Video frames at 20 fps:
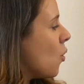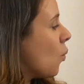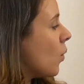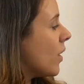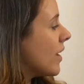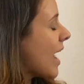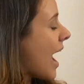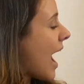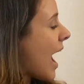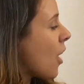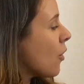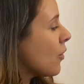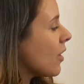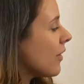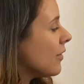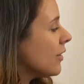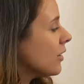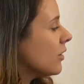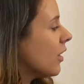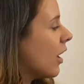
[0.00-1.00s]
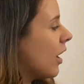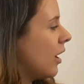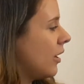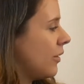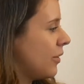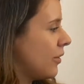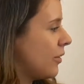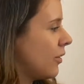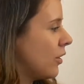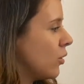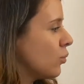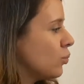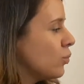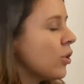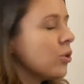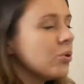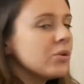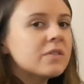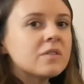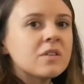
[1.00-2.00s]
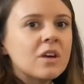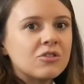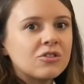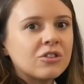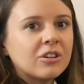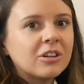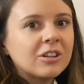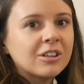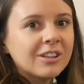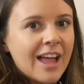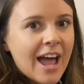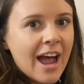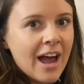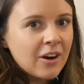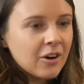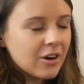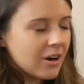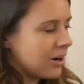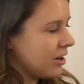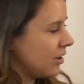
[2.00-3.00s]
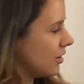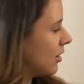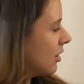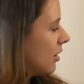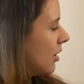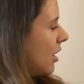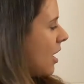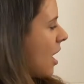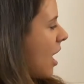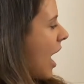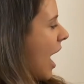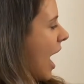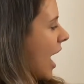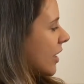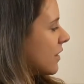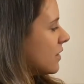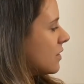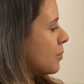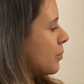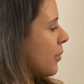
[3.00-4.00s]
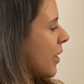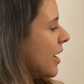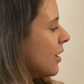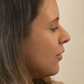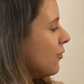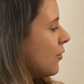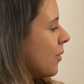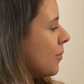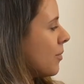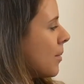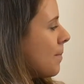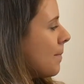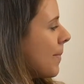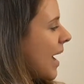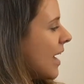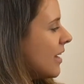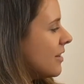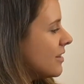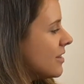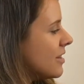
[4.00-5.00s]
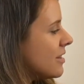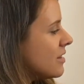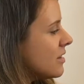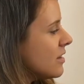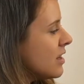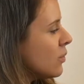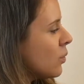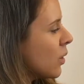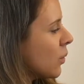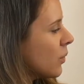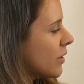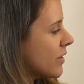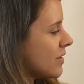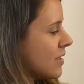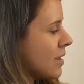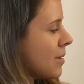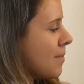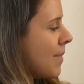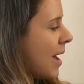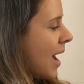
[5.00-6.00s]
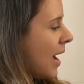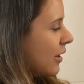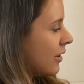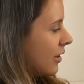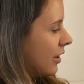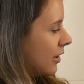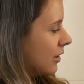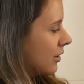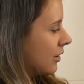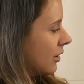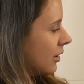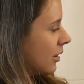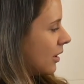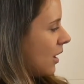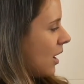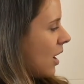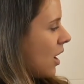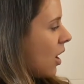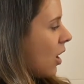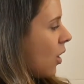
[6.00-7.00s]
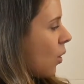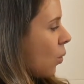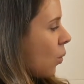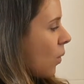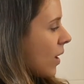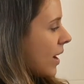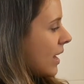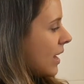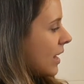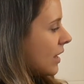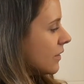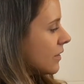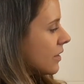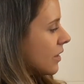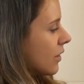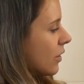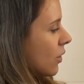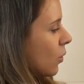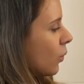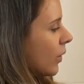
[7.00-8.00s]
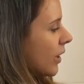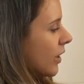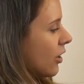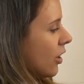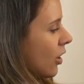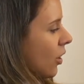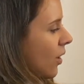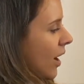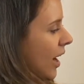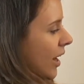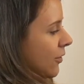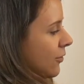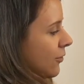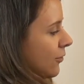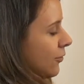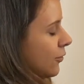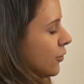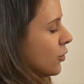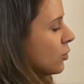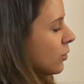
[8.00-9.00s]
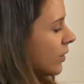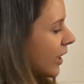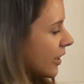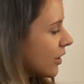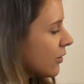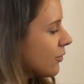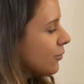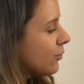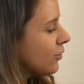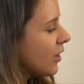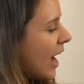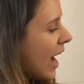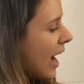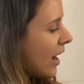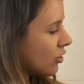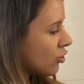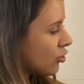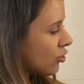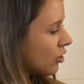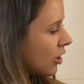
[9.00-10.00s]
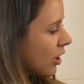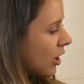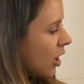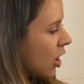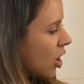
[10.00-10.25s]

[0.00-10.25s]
When out on the lawn there arose such a clatter, I sprang from the bed to see what was the matter. Away to the window I flew like a flash,